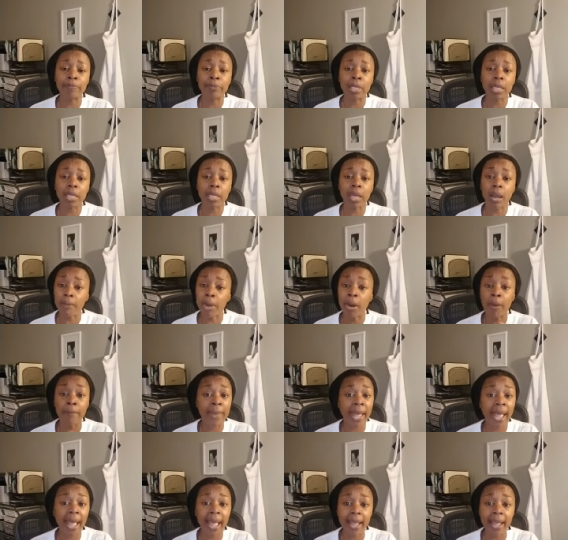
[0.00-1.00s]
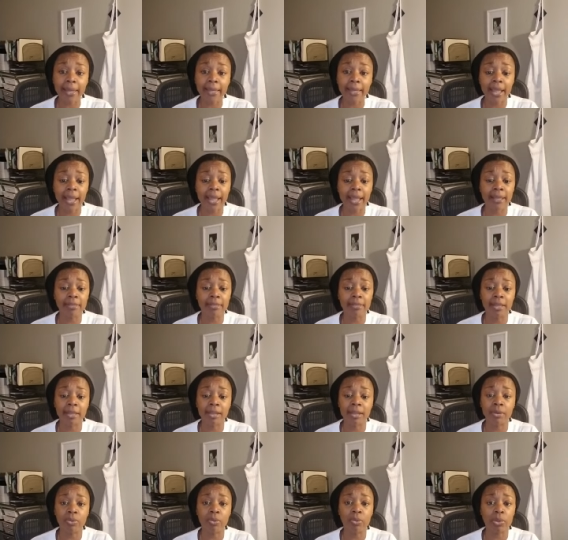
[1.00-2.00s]
come on back, and
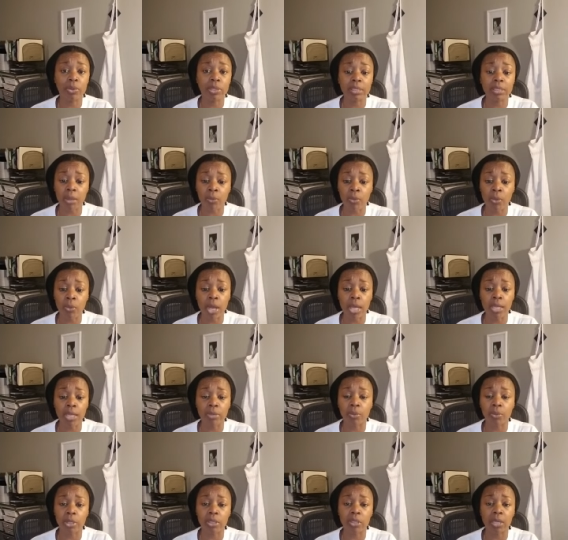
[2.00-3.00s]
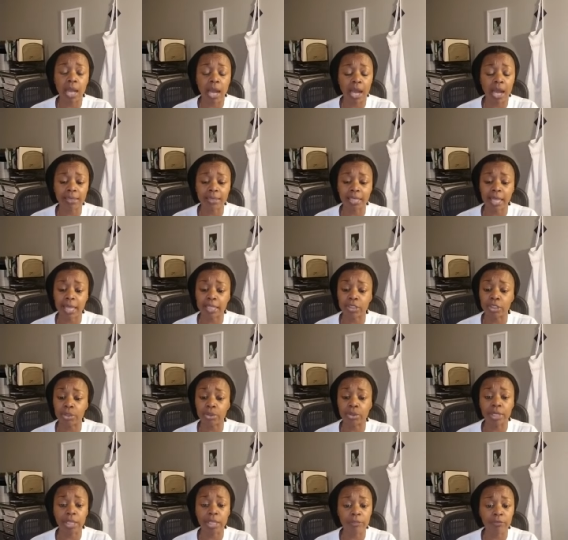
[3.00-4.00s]
then someone will contact
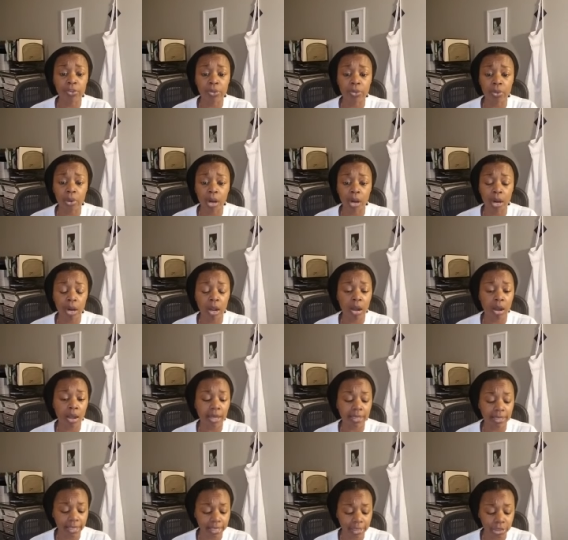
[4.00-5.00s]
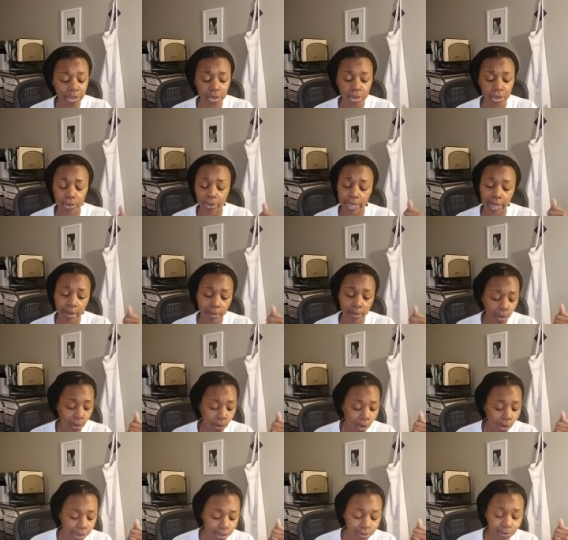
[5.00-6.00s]
you. If you are on Instagram,
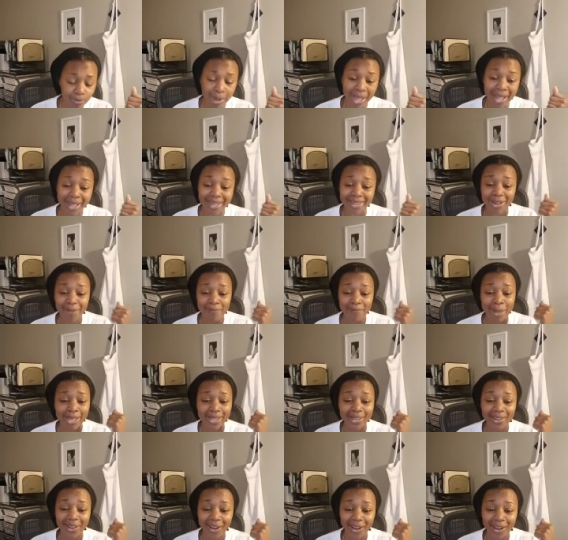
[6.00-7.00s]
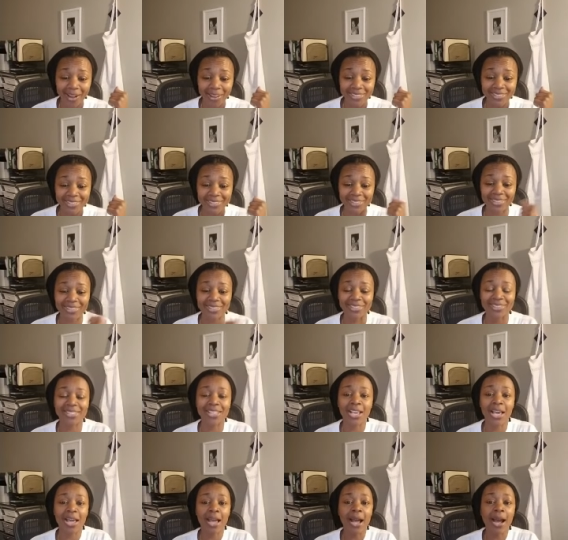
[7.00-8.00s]
or you my callers,
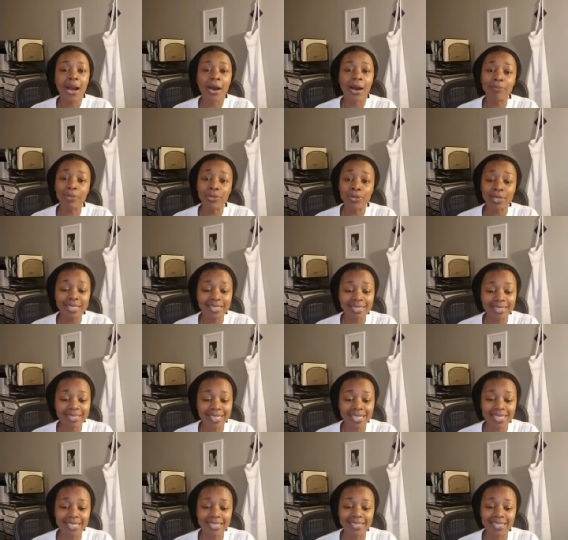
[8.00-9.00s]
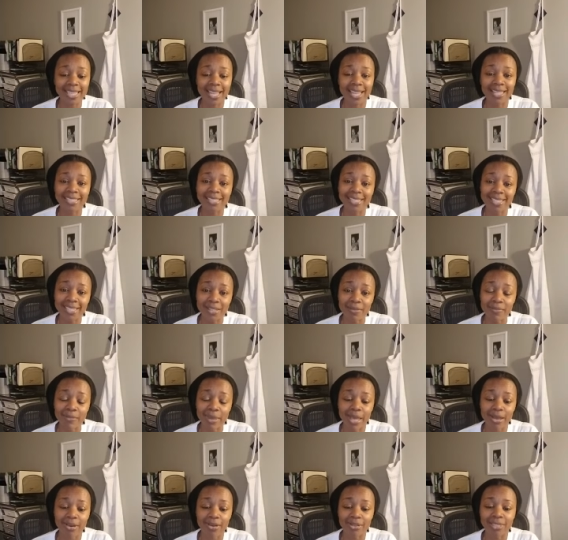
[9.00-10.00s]
you can send an
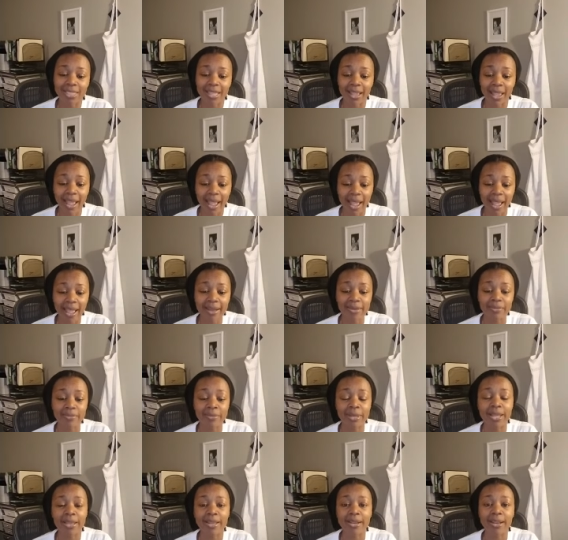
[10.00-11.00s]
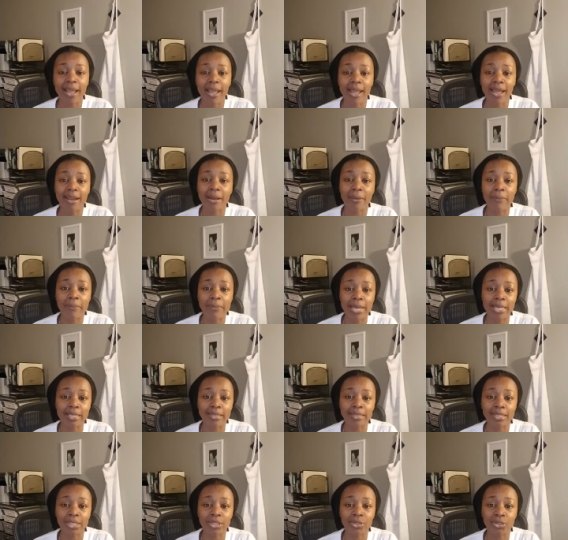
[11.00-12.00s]
email to
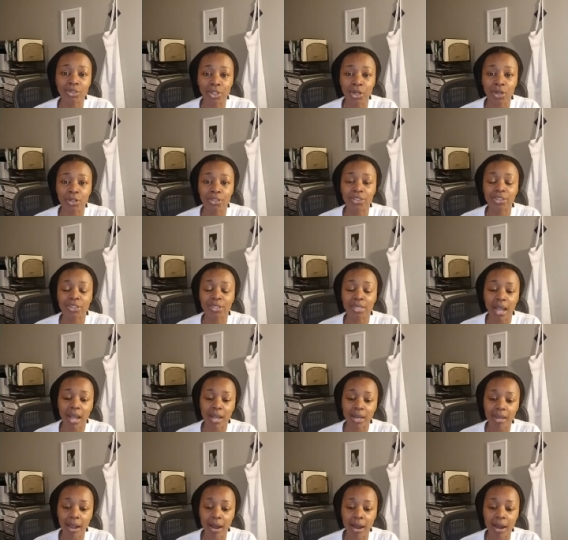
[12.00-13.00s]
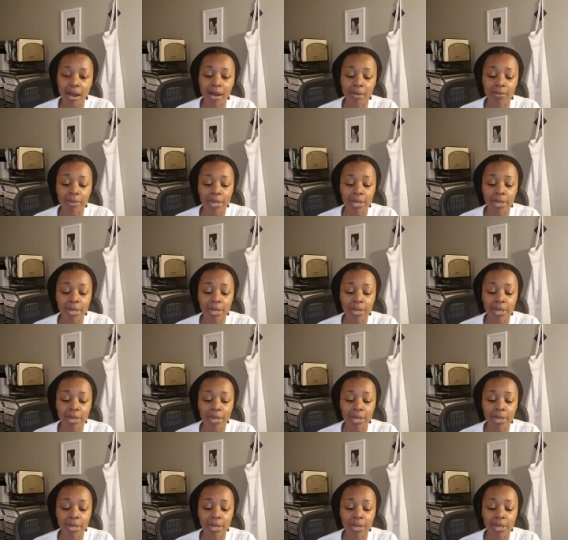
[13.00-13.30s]
admin@amazingchurch.com.